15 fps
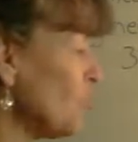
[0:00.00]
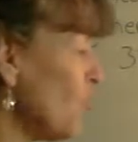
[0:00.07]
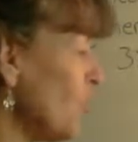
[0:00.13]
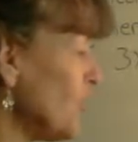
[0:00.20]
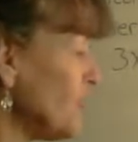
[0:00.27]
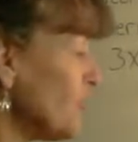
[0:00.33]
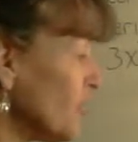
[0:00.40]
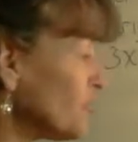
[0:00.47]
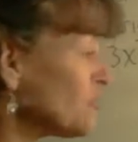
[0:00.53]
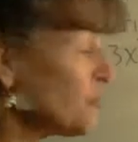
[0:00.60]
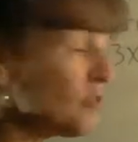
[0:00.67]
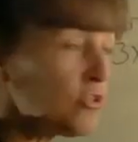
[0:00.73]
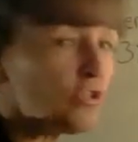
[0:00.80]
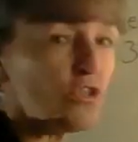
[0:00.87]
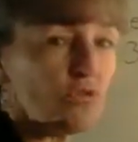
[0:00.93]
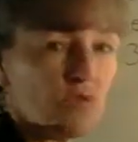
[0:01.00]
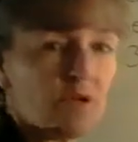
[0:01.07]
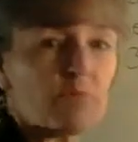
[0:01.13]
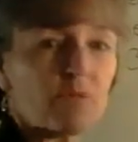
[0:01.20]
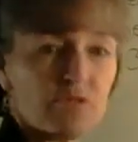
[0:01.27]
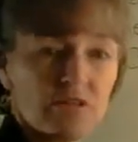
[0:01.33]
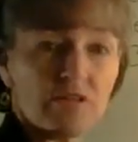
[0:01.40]
1, those were the two
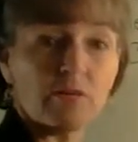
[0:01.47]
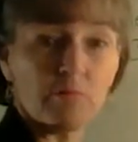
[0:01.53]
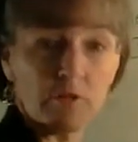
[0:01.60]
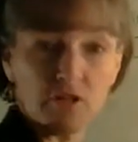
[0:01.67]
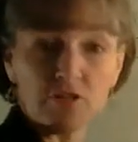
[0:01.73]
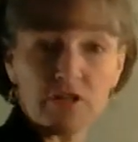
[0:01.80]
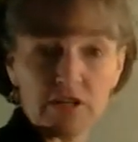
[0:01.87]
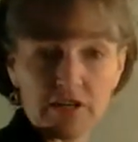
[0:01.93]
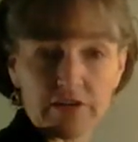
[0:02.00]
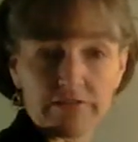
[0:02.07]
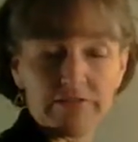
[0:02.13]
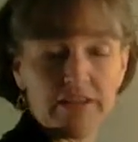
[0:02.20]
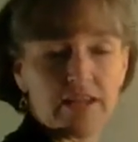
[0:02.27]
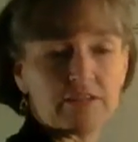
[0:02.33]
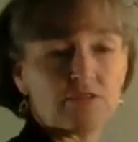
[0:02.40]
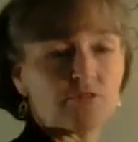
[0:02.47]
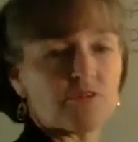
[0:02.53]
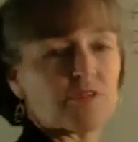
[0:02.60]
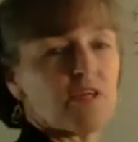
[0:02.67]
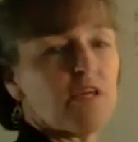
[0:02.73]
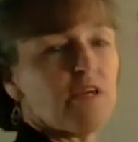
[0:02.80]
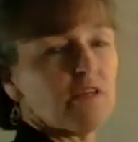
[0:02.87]
numbers that appeared in our
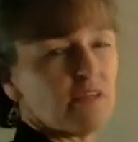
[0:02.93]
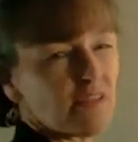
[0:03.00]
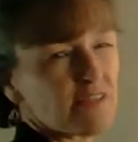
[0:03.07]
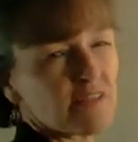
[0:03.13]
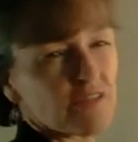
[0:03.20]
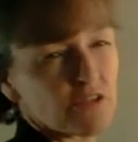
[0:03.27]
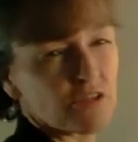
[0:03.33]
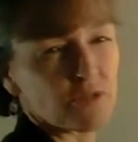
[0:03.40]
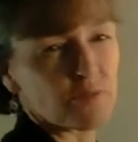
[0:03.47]
factors. That's not